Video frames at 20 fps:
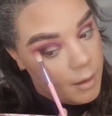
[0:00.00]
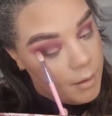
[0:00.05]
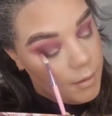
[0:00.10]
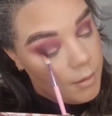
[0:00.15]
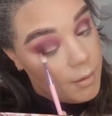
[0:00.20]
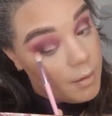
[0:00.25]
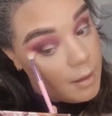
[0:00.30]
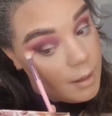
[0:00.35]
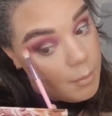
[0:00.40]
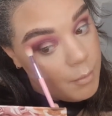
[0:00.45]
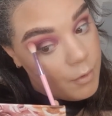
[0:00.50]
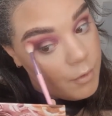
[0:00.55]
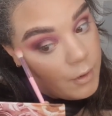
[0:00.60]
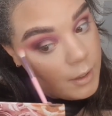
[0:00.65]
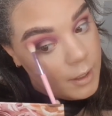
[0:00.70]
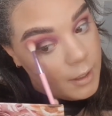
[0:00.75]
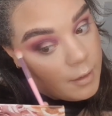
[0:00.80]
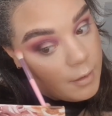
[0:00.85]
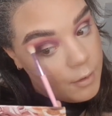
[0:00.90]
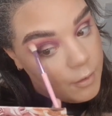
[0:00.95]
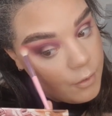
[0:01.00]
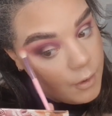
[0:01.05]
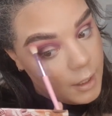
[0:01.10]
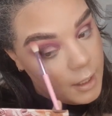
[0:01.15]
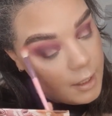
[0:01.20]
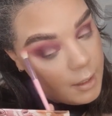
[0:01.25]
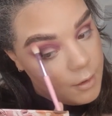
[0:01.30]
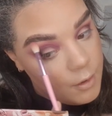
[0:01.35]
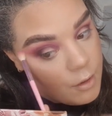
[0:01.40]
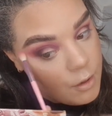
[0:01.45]
seems really
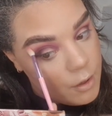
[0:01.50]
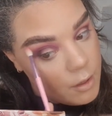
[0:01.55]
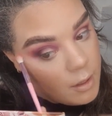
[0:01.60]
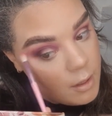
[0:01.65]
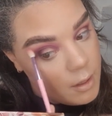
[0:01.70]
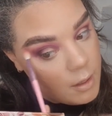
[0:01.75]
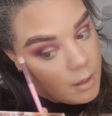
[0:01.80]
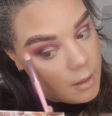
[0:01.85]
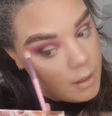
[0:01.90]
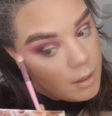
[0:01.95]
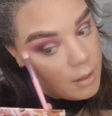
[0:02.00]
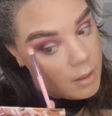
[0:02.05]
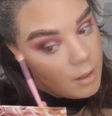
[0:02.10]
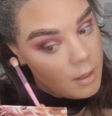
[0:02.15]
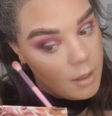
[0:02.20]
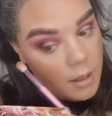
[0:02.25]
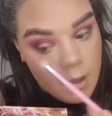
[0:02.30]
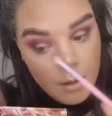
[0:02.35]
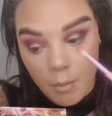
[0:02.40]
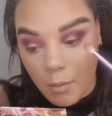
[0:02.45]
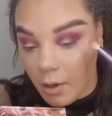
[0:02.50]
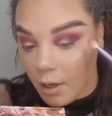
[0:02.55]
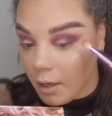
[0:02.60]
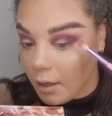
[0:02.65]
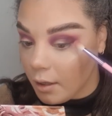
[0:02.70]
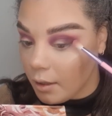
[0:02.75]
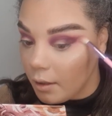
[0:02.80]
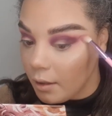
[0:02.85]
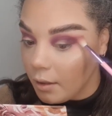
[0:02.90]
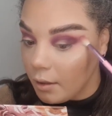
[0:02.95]
strange, but
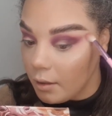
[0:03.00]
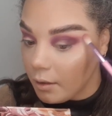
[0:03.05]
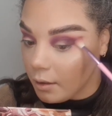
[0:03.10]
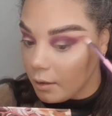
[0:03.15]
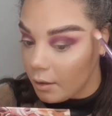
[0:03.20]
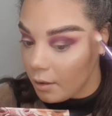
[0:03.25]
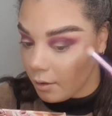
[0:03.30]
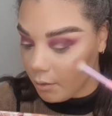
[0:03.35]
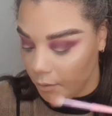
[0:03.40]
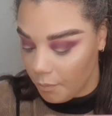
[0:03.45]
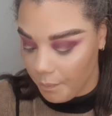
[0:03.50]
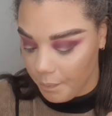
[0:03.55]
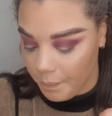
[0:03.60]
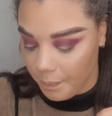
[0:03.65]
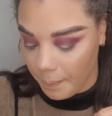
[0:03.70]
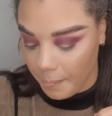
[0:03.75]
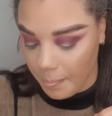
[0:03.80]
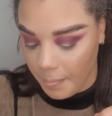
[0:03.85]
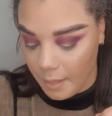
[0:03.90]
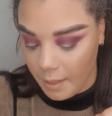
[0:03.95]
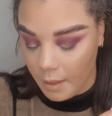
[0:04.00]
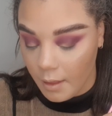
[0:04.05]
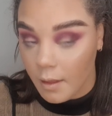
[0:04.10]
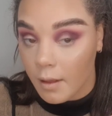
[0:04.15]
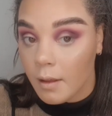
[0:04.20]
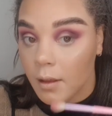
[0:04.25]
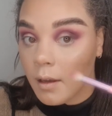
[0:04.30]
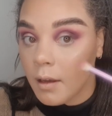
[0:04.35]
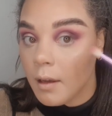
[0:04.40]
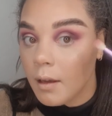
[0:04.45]
you know,
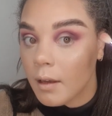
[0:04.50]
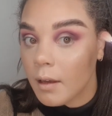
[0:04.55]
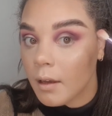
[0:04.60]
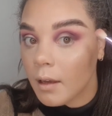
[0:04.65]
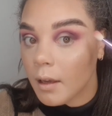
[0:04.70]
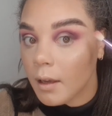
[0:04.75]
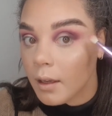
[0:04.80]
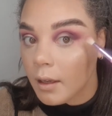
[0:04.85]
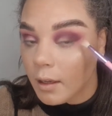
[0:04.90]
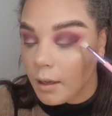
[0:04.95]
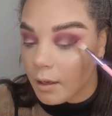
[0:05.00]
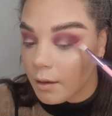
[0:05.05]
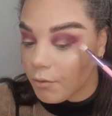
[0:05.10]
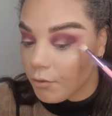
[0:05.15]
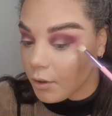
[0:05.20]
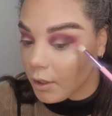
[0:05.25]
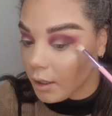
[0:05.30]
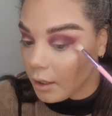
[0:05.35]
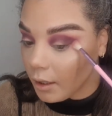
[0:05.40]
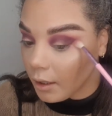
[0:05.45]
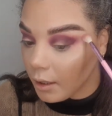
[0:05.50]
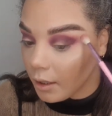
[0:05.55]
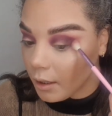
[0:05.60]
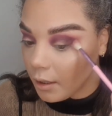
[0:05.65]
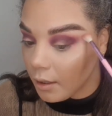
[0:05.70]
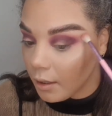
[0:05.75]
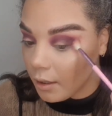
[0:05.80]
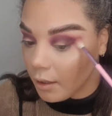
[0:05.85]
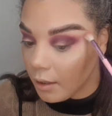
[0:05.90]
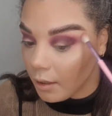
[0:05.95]
I can really
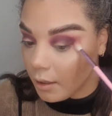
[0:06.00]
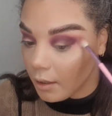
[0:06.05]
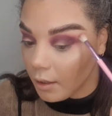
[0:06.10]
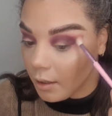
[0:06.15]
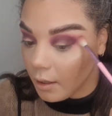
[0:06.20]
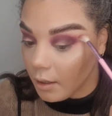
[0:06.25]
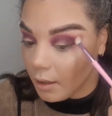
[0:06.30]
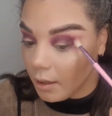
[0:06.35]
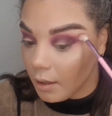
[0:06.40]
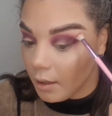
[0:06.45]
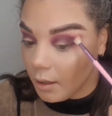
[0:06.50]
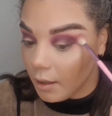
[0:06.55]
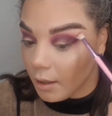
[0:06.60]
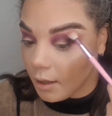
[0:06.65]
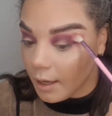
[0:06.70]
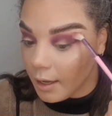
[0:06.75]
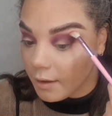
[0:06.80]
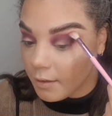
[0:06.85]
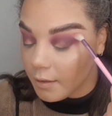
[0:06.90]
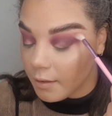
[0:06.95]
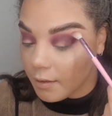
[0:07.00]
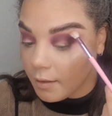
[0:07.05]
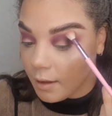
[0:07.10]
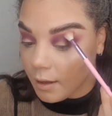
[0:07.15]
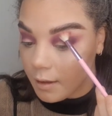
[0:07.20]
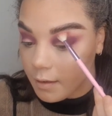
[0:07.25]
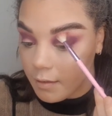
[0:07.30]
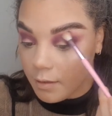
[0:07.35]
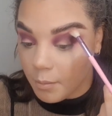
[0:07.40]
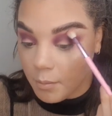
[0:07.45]

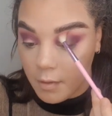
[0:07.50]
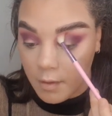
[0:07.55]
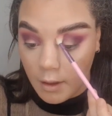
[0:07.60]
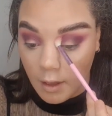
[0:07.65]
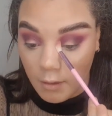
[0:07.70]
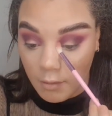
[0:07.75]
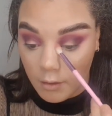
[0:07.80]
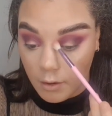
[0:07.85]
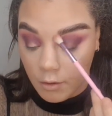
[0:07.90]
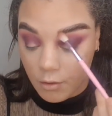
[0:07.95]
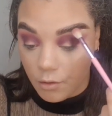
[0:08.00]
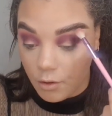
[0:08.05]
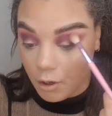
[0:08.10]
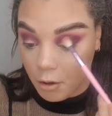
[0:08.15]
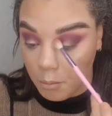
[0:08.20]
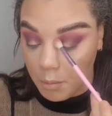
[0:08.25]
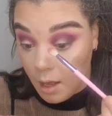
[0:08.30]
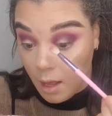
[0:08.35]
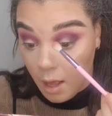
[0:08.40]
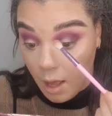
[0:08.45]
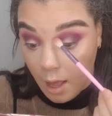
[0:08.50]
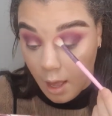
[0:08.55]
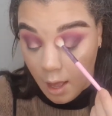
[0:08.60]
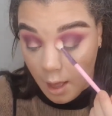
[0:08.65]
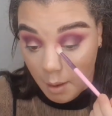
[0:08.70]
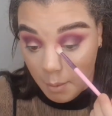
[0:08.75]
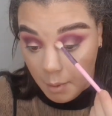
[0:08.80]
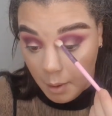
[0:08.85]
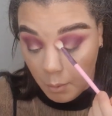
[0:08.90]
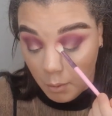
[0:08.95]
exercise some self-control.
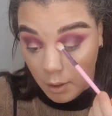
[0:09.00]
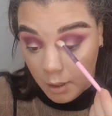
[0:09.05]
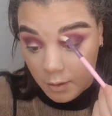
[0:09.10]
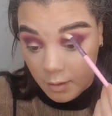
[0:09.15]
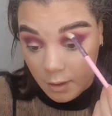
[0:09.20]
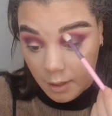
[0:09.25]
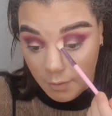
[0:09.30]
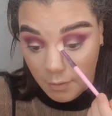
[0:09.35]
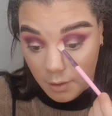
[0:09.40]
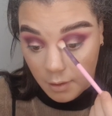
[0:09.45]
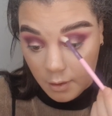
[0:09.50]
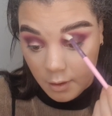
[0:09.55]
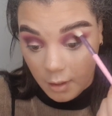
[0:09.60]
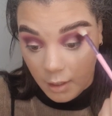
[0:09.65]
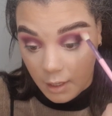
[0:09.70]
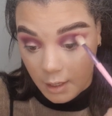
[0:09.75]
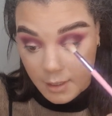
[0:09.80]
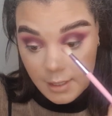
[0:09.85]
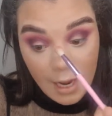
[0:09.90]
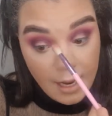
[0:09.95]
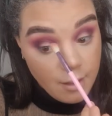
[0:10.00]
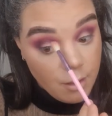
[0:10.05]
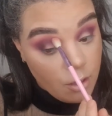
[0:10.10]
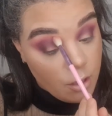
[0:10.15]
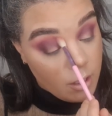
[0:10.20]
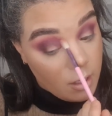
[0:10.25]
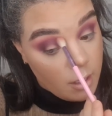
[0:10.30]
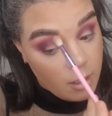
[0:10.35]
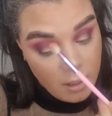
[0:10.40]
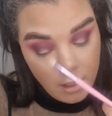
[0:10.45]
I wanted to give it the
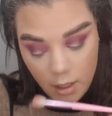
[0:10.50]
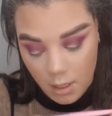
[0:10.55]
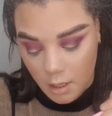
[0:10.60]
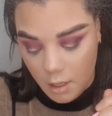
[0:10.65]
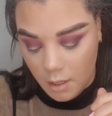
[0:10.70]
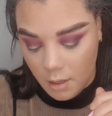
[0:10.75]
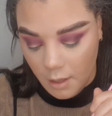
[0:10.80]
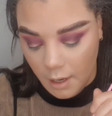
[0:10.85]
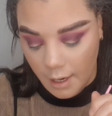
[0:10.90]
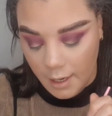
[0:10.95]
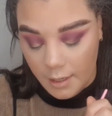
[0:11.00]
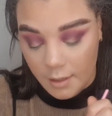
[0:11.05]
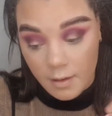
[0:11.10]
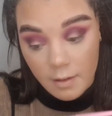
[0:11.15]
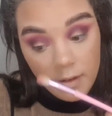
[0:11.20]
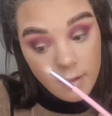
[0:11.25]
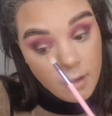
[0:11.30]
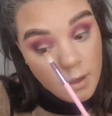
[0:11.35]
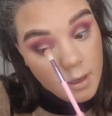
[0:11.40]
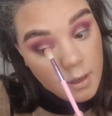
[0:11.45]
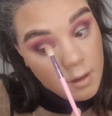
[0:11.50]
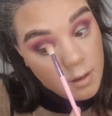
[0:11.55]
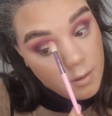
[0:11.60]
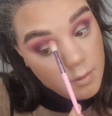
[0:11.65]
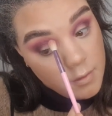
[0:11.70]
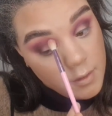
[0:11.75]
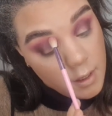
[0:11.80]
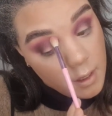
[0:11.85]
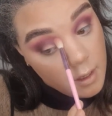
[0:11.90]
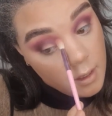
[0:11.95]
attention that it
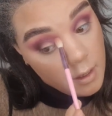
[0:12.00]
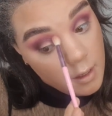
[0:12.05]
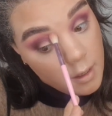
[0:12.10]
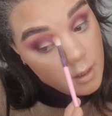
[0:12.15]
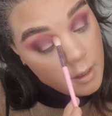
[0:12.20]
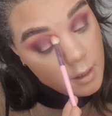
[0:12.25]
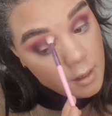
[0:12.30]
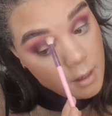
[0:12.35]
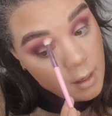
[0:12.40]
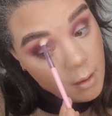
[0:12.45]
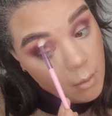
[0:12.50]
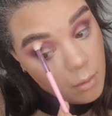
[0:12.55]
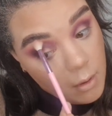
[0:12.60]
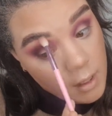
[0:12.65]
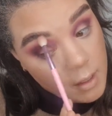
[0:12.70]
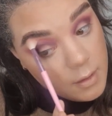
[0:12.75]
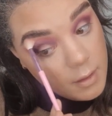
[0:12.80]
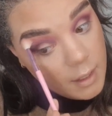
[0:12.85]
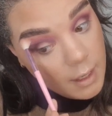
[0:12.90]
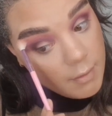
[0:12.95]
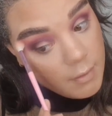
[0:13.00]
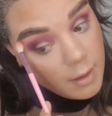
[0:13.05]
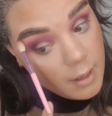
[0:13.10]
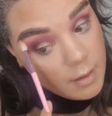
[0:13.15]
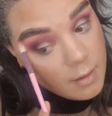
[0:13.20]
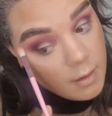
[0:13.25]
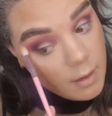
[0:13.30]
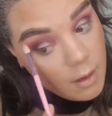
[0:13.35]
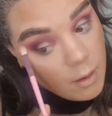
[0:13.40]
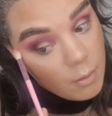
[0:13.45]
deserved. I wanted to give it
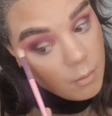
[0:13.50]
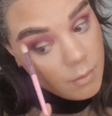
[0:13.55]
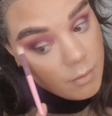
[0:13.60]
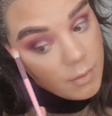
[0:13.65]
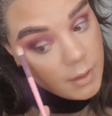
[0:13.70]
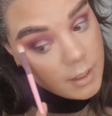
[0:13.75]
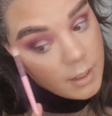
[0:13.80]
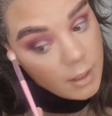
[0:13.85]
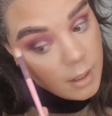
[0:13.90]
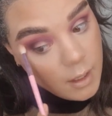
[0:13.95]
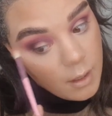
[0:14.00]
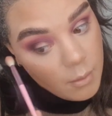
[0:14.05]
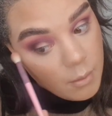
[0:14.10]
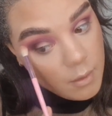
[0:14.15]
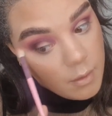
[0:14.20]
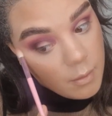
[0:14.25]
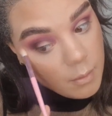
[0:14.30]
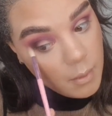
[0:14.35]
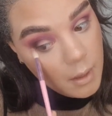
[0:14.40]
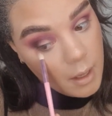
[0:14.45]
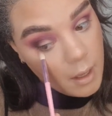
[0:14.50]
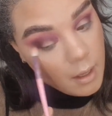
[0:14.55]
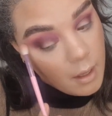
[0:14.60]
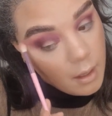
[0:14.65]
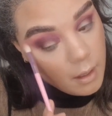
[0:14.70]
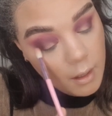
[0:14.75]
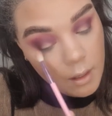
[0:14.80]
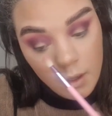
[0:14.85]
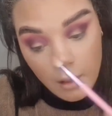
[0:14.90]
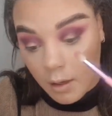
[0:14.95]
its own video as
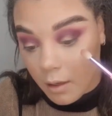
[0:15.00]
well.